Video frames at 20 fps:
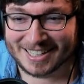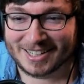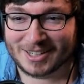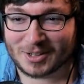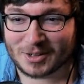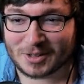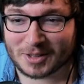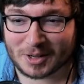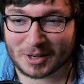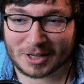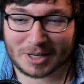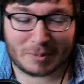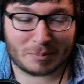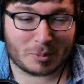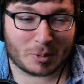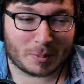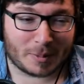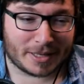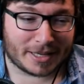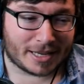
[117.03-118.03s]
Although I could
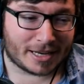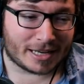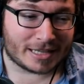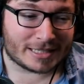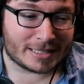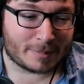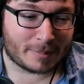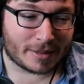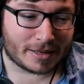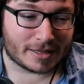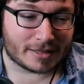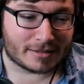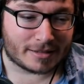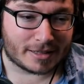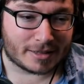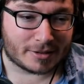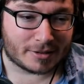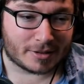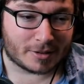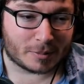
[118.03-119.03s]
probably get us a better
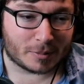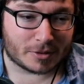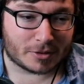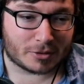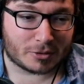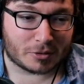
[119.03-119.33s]
deal than what